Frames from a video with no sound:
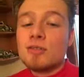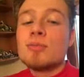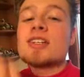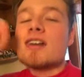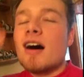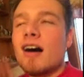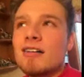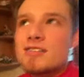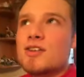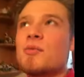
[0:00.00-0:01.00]
Which
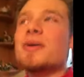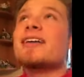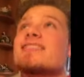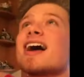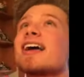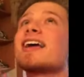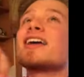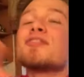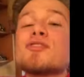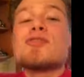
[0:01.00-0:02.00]
also means I can
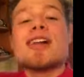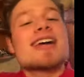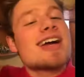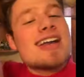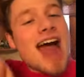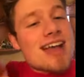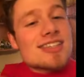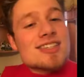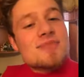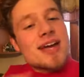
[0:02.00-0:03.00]
give you like an
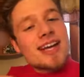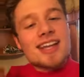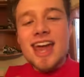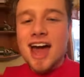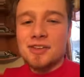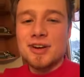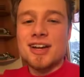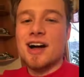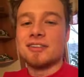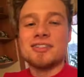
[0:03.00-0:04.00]
estimated calorie
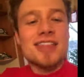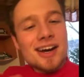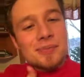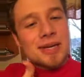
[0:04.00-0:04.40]
count, so that'll be